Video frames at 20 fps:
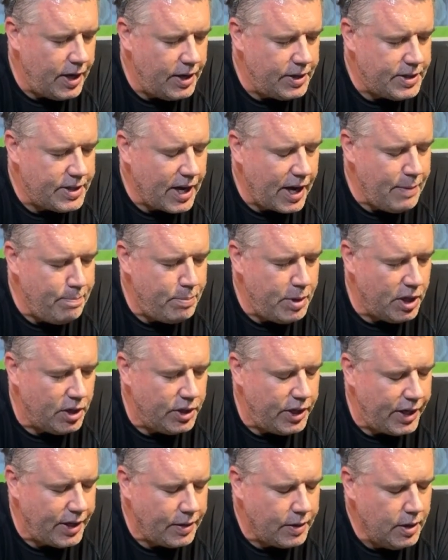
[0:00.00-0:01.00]
type
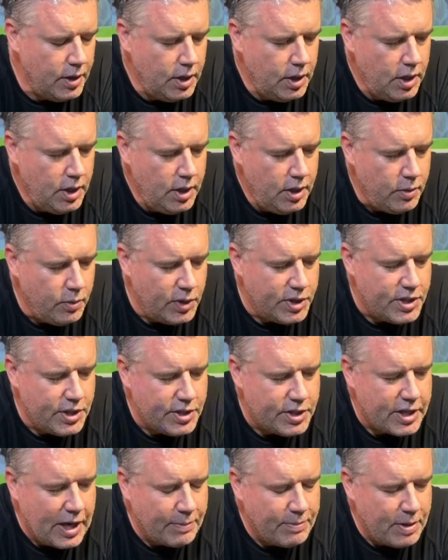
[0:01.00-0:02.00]
building, which is
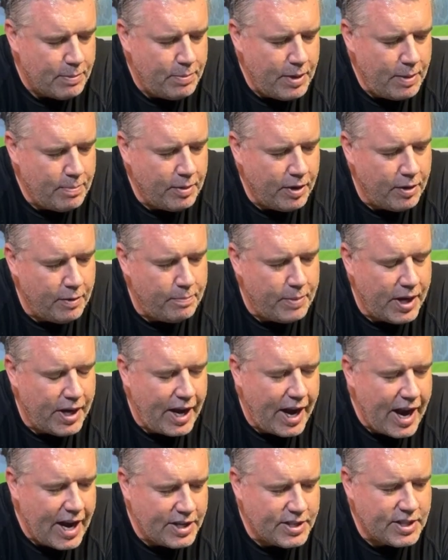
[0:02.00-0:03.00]
something people have been
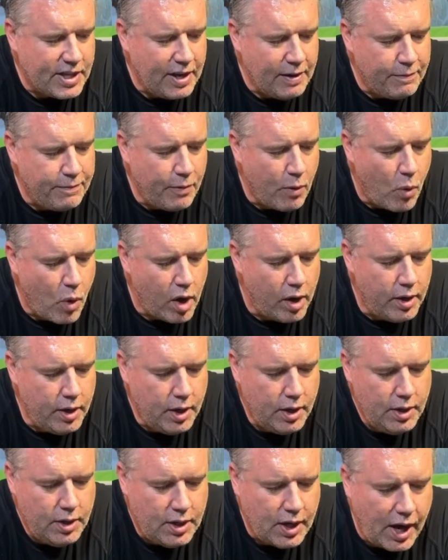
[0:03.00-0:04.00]
asking for.
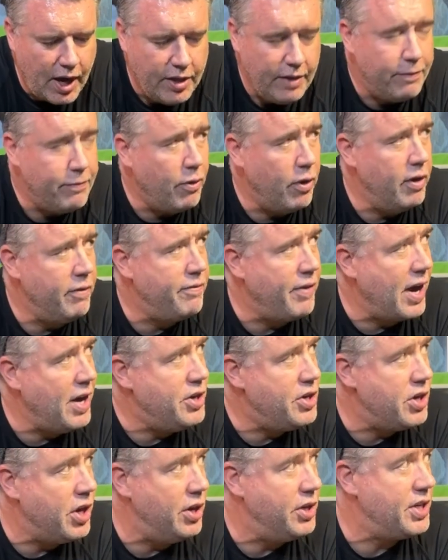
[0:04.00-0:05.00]
The fortified
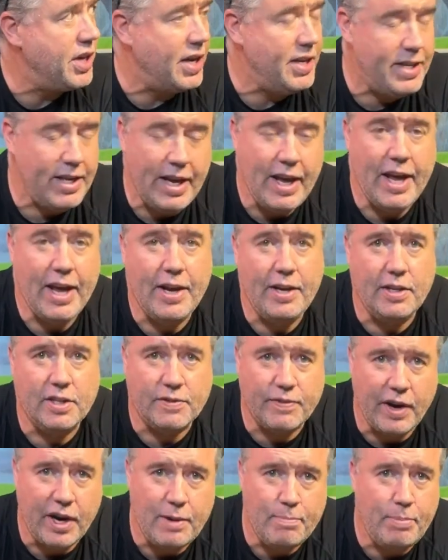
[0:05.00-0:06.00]
church I did is
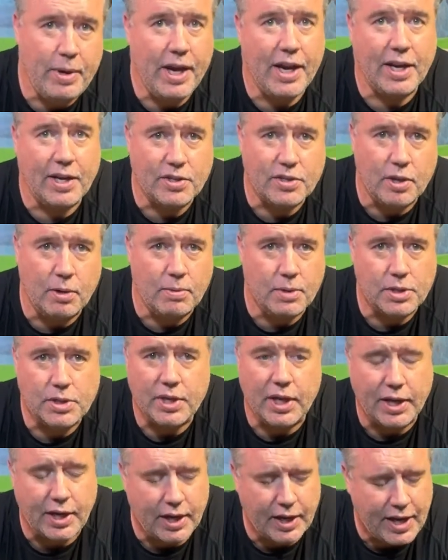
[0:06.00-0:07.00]
very big. It's almost
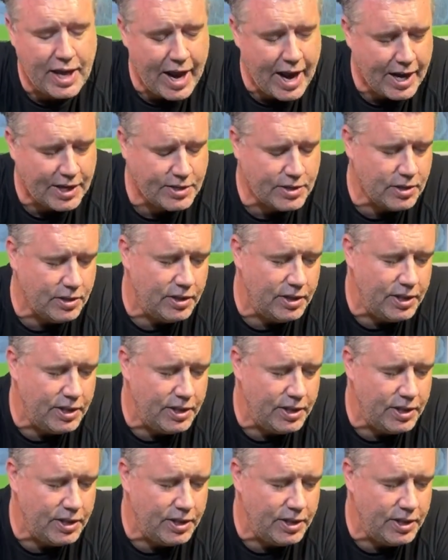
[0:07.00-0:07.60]
like a castle in